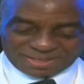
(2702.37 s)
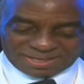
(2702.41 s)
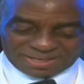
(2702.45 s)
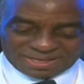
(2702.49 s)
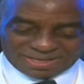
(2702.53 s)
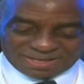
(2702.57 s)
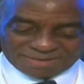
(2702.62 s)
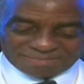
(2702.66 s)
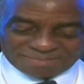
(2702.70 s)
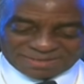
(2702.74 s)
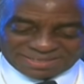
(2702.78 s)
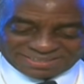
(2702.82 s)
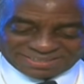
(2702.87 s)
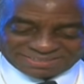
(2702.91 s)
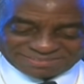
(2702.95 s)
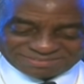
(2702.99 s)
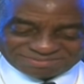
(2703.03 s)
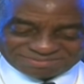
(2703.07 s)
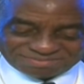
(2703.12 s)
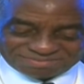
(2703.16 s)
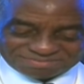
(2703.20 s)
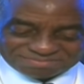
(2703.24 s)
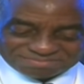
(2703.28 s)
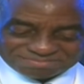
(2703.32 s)
Amen.
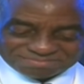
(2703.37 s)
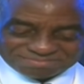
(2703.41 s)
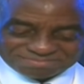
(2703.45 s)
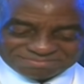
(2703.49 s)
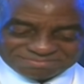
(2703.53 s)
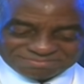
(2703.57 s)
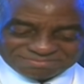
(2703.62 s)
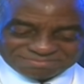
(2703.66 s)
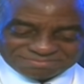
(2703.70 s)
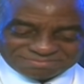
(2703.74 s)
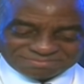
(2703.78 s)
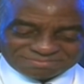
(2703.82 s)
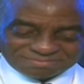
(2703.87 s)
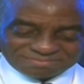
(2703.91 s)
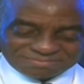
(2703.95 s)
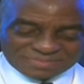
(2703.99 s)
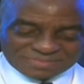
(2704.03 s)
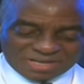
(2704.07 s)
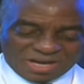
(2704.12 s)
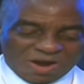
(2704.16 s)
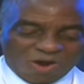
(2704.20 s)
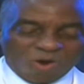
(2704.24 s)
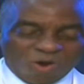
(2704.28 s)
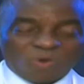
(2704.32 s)

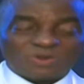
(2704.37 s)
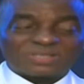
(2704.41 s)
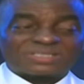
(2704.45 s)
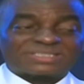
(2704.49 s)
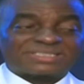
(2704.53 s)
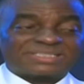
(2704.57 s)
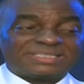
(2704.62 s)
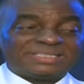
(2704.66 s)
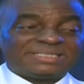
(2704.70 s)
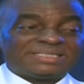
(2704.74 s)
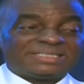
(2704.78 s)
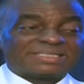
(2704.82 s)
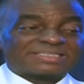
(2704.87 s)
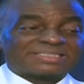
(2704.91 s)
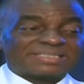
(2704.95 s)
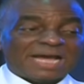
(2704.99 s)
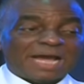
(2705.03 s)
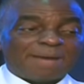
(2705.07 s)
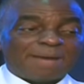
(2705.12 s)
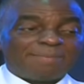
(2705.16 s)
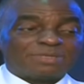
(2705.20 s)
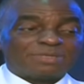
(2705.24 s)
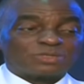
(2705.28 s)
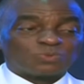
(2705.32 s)
Until the
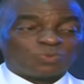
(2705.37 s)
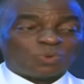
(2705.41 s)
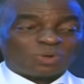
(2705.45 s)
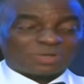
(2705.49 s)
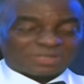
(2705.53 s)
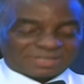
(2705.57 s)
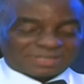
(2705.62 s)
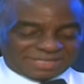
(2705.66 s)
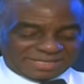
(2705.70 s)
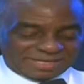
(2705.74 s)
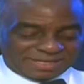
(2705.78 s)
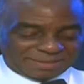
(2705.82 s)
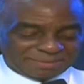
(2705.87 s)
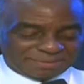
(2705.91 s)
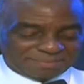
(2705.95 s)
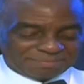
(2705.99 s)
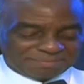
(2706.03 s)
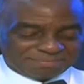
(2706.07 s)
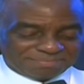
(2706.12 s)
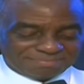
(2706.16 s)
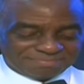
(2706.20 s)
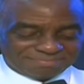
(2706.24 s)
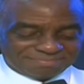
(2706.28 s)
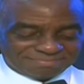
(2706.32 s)
time his word
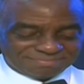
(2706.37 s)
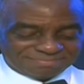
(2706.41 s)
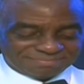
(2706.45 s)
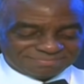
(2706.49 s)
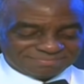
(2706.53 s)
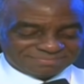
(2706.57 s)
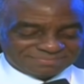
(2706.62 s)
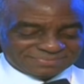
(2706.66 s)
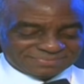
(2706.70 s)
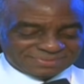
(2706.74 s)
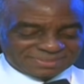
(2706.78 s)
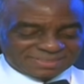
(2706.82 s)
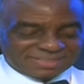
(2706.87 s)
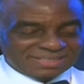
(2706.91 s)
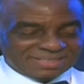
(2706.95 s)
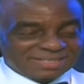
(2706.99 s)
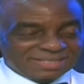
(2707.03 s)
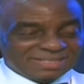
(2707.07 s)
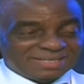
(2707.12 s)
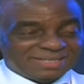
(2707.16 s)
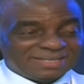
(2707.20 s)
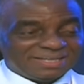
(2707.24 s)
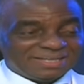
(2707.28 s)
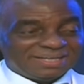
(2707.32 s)
came,
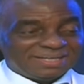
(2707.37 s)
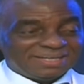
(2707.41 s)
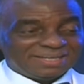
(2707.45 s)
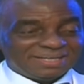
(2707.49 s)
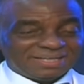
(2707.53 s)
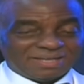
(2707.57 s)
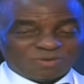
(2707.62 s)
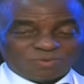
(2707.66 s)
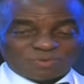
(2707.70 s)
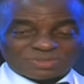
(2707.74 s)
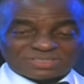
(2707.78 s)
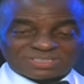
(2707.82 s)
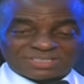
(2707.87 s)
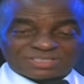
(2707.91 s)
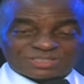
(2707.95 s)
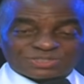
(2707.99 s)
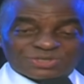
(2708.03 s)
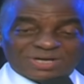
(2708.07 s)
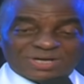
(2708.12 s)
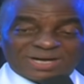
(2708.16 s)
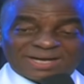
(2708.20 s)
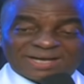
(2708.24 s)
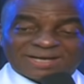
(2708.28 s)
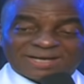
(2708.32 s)
it was in
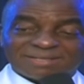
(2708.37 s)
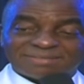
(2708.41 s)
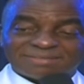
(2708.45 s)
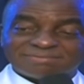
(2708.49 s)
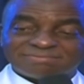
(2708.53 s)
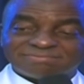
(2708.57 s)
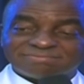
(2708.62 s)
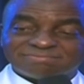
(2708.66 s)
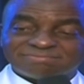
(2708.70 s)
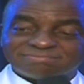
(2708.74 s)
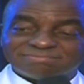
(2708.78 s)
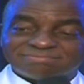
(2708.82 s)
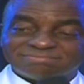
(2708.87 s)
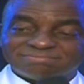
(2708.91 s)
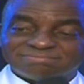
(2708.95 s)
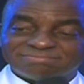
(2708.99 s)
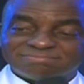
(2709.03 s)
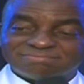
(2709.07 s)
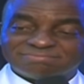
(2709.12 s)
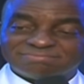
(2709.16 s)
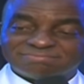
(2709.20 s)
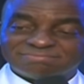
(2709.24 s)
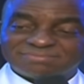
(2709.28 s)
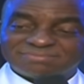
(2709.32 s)
trial.
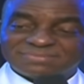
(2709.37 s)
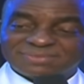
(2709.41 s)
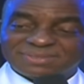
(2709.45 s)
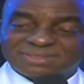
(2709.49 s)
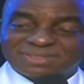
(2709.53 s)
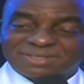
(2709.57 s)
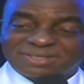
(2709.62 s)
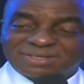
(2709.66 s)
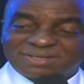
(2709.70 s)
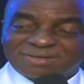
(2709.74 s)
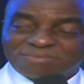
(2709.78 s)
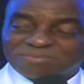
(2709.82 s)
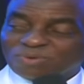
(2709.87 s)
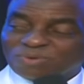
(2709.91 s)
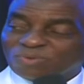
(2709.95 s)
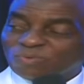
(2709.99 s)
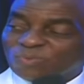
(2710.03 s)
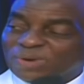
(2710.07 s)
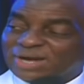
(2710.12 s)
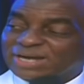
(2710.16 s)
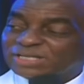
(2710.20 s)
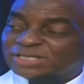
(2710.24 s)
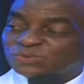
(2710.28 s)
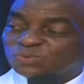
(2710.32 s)
But
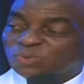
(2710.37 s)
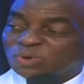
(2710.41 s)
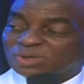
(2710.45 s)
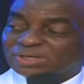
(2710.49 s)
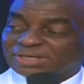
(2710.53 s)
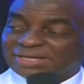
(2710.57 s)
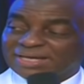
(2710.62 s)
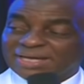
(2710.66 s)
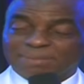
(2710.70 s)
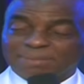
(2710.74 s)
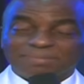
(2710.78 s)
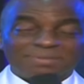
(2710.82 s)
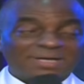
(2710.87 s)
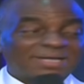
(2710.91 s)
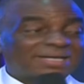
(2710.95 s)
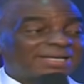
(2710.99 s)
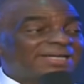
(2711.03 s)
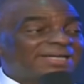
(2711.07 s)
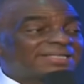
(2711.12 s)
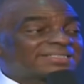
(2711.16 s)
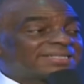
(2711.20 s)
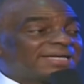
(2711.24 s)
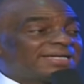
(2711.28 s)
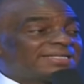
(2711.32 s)
when his word came, the
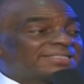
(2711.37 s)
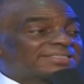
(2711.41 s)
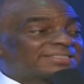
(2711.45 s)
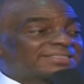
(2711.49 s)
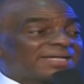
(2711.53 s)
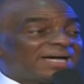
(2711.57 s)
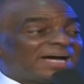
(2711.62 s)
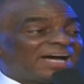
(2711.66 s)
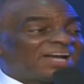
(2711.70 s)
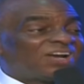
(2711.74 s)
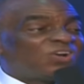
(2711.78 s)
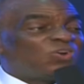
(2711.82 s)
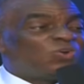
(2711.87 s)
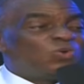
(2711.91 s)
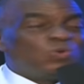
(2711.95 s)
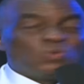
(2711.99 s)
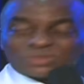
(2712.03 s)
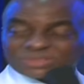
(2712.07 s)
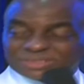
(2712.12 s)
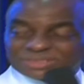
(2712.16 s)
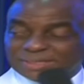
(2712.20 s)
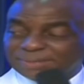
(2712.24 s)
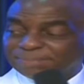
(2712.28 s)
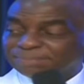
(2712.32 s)
king sent and
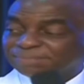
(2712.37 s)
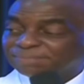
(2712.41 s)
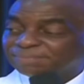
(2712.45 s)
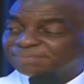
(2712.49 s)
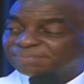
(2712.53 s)
loosed them.